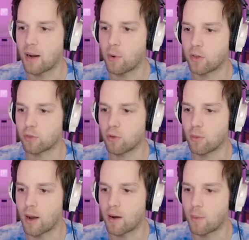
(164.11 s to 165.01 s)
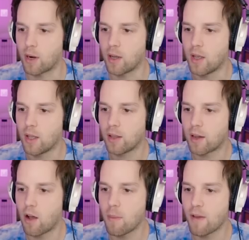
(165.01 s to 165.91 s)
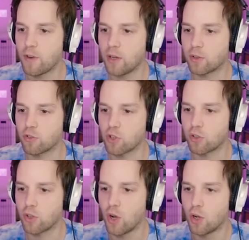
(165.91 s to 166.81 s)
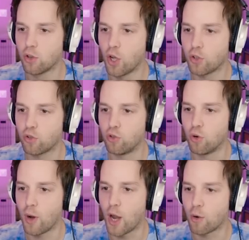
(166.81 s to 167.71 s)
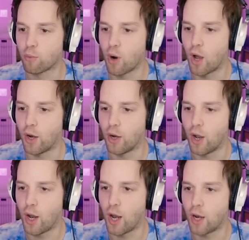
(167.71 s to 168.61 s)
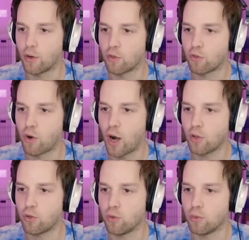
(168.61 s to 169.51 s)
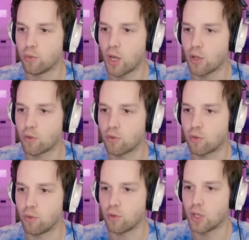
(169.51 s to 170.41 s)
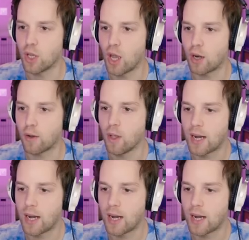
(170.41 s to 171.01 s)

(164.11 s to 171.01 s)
I wanna screw around, I wanna, like all my videos are just, let's do a run and try to get to the end.